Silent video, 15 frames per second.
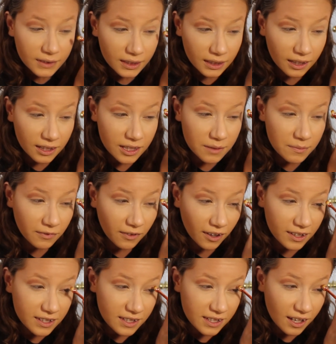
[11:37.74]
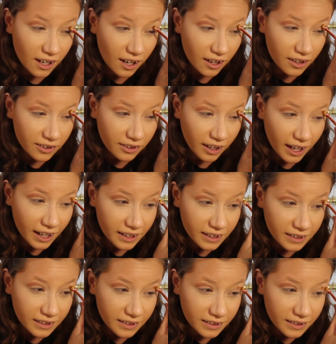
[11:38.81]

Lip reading: And let's move on to the other eye.